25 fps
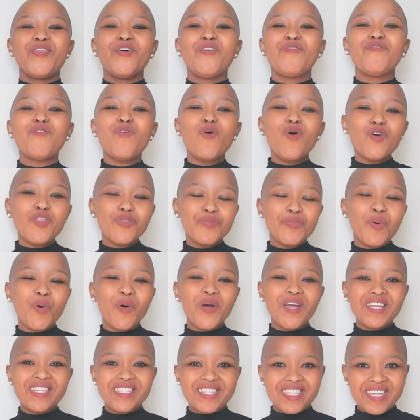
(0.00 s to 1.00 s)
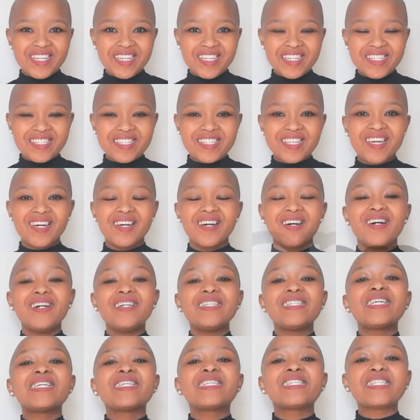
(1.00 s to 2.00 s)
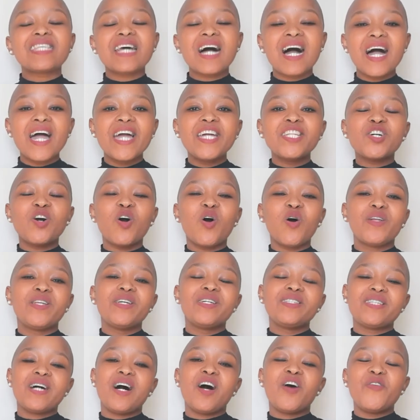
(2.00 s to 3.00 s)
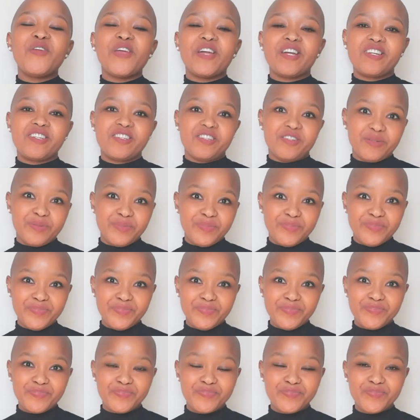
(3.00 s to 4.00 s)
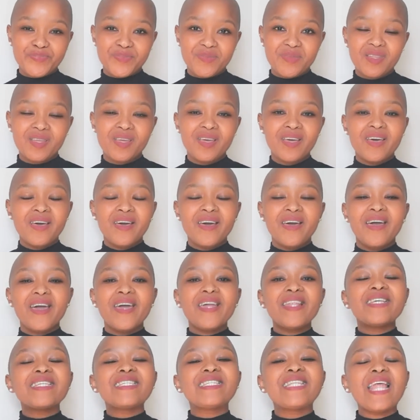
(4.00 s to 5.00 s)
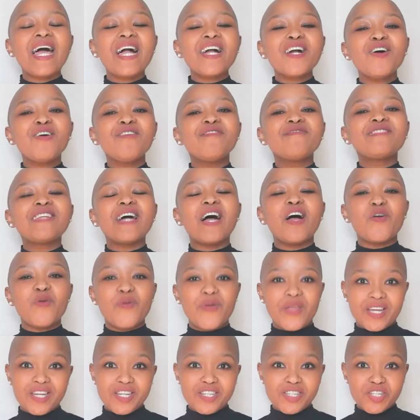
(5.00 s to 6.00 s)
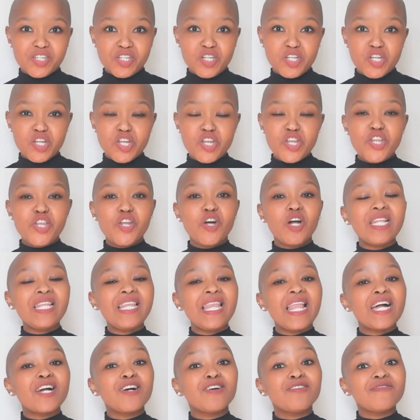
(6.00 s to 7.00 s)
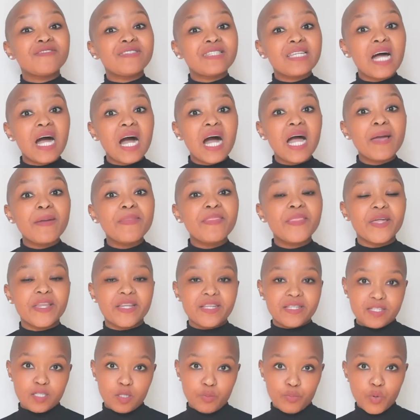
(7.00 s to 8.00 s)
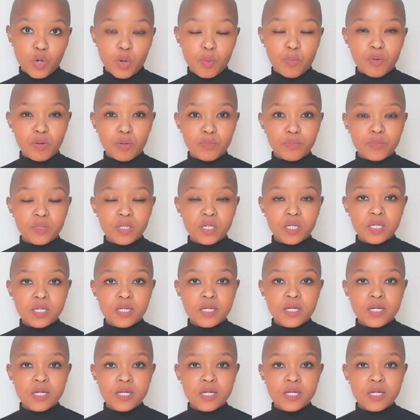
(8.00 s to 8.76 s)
The fourth point is decide on a direction. It is lack of direction, not lack of time, that is the problem.